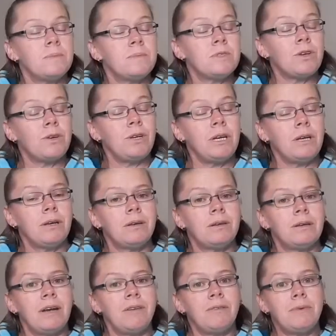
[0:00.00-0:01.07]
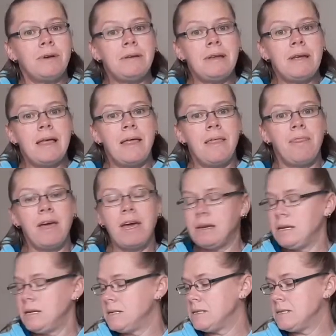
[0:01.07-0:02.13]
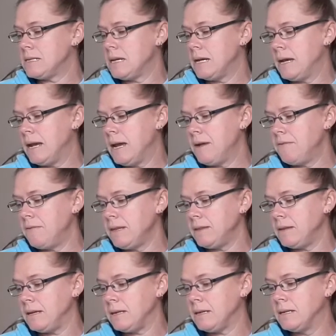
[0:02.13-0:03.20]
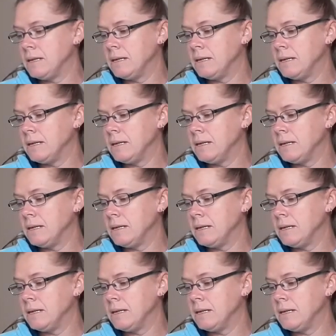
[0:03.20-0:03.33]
So yeah, everyone, that is everything.